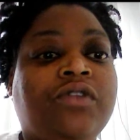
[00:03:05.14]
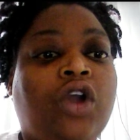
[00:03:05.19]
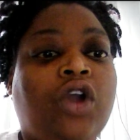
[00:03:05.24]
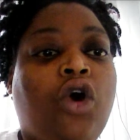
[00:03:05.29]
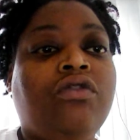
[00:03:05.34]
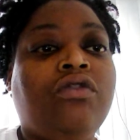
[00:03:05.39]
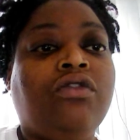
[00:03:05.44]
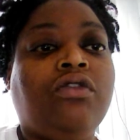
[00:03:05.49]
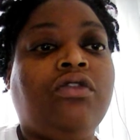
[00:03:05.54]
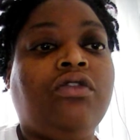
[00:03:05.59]

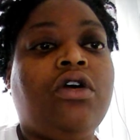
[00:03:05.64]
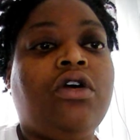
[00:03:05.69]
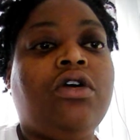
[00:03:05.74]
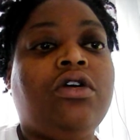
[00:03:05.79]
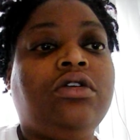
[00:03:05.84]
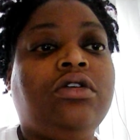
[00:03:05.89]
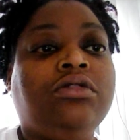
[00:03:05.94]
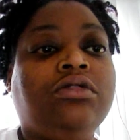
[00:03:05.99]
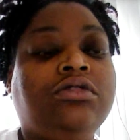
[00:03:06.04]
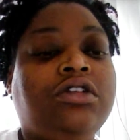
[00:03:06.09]

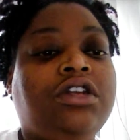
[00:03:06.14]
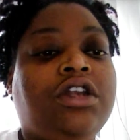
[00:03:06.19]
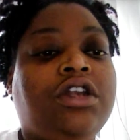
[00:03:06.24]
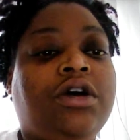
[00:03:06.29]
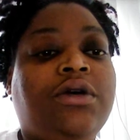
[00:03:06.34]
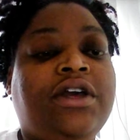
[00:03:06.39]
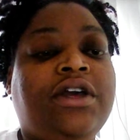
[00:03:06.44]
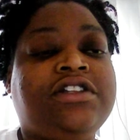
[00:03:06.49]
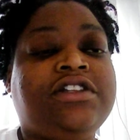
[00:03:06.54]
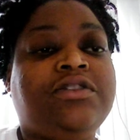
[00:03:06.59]
overall,
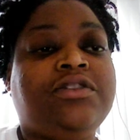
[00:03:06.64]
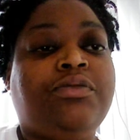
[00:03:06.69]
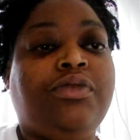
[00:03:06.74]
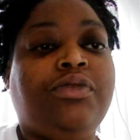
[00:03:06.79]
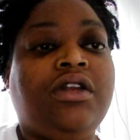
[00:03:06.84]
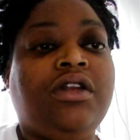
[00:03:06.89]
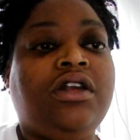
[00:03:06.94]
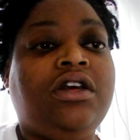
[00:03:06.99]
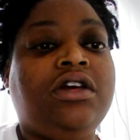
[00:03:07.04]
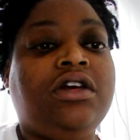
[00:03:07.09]
it's a
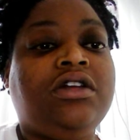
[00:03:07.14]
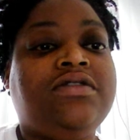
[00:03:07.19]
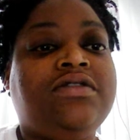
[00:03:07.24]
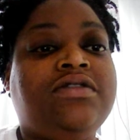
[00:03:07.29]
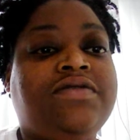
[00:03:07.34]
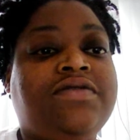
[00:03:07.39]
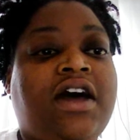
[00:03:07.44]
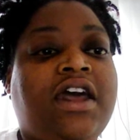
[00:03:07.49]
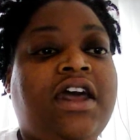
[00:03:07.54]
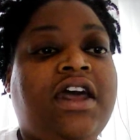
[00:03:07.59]
pretty good
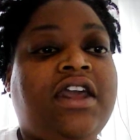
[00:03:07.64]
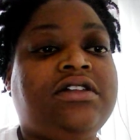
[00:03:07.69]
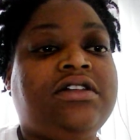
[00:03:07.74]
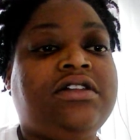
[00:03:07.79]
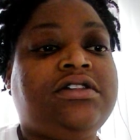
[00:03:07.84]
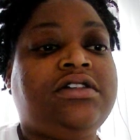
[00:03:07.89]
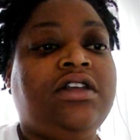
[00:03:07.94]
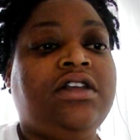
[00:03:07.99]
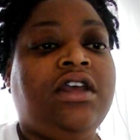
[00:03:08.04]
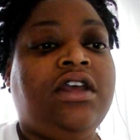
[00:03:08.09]

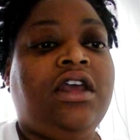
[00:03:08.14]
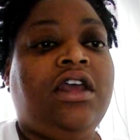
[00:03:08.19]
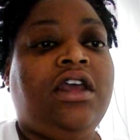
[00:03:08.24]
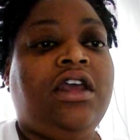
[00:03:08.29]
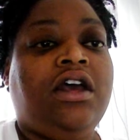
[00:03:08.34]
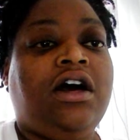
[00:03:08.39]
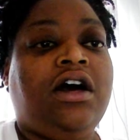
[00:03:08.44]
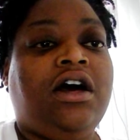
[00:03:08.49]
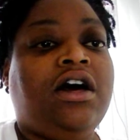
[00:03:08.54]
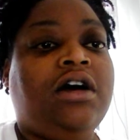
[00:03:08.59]
device.
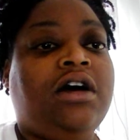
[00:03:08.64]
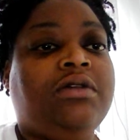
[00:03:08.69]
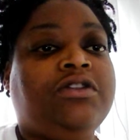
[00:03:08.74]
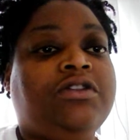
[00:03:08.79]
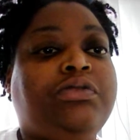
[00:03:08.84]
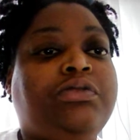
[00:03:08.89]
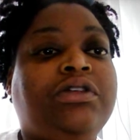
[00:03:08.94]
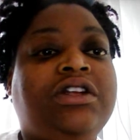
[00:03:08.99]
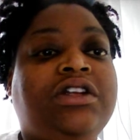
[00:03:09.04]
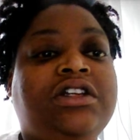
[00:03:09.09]

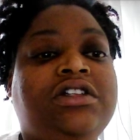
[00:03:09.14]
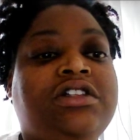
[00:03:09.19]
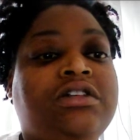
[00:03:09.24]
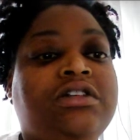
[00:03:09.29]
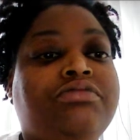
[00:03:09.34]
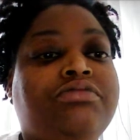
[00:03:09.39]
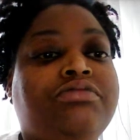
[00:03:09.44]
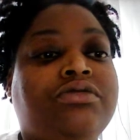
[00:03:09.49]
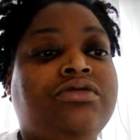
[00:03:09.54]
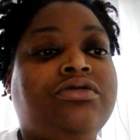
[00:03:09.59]
It's pretty
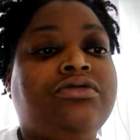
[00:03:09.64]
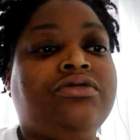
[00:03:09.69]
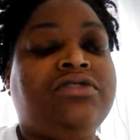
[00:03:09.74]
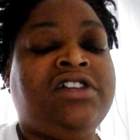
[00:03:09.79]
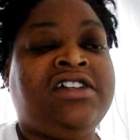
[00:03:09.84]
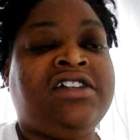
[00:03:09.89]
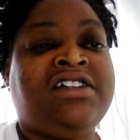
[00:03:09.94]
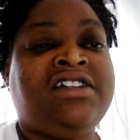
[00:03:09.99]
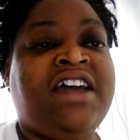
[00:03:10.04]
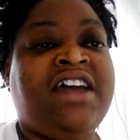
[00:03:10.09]
simple,
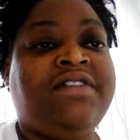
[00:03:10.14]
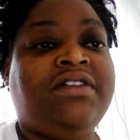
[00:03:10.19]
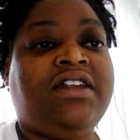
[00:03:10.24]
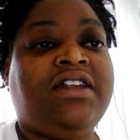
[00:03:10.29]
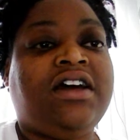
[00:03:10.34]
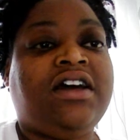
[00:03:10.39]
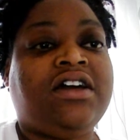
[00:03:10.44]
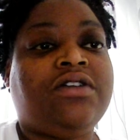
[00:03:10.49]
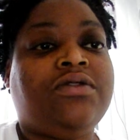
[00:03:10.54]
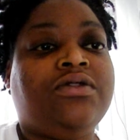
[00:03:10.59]
doesn't have a
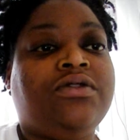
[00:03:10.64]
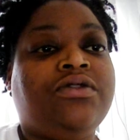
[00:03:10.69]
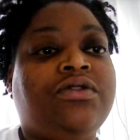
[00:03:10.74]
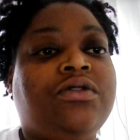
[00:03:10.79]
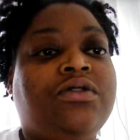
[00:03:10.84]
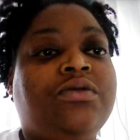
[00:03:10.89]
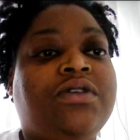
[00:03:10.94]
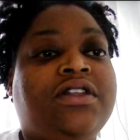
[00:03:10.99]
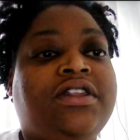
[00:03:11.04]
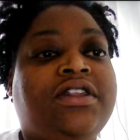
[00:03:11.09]
lot going
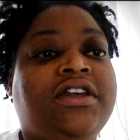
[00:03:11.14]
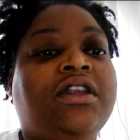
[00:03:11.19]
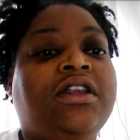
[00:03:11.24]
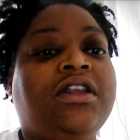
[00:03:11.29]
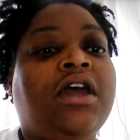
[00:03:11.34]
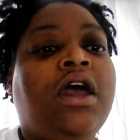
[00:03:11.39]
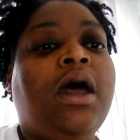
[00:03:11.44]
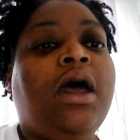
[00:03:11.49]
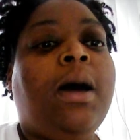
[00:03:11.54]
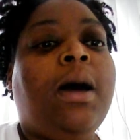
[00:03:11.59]
on with it.